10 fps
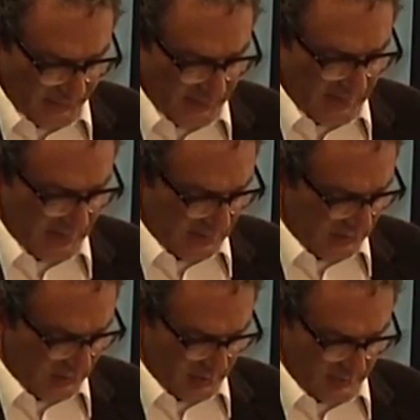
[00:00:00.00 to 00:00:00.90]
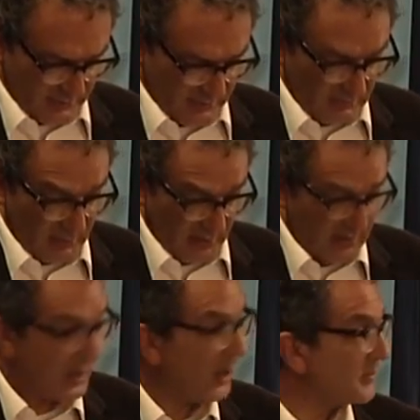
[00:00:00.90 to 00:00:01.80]
English
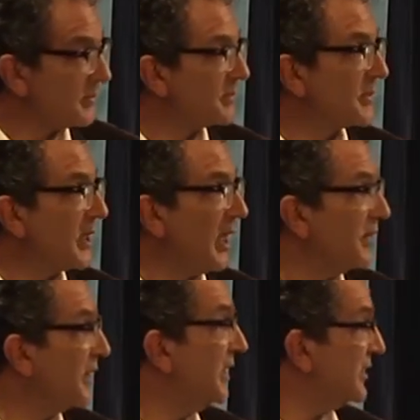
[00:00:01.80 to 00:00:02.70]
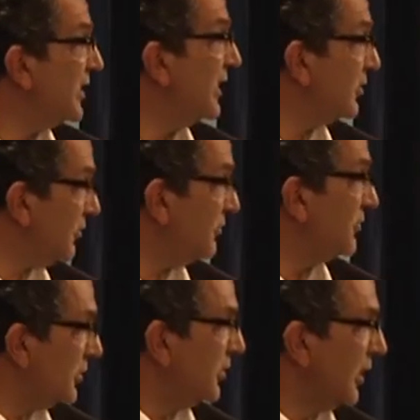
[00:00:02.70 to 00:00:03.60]
cut the king's head off.
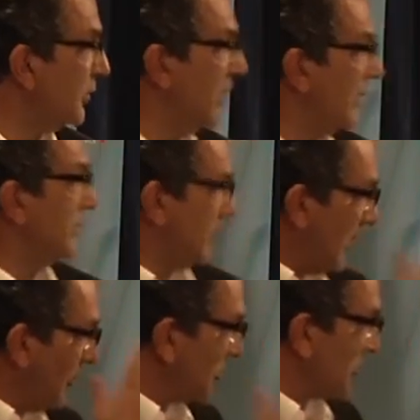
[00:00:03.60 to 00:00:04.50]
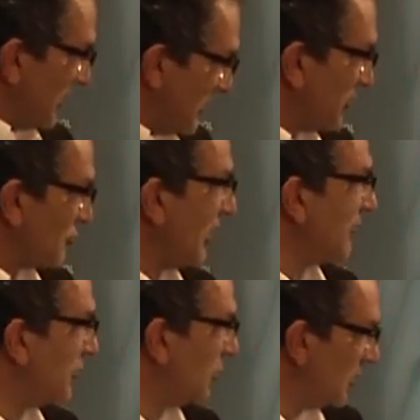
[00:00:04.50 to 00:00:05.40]
You know, there was a
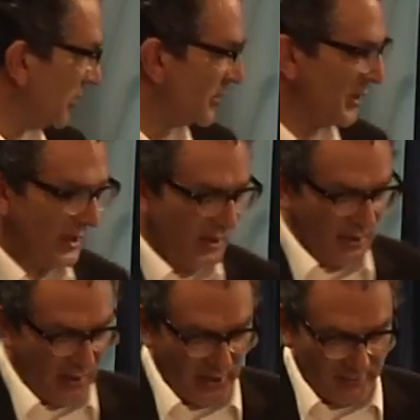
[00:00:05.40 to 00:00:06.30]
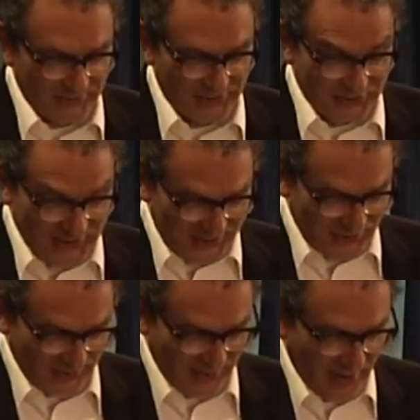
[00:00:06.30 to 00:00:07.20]
straightforward
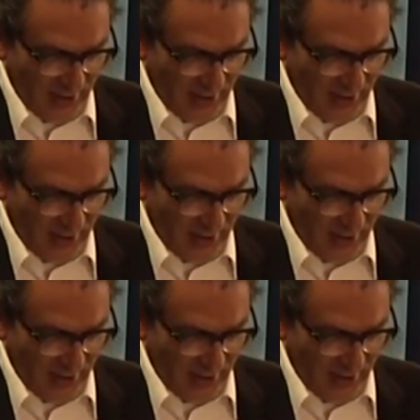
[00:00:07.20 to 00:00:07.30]
secession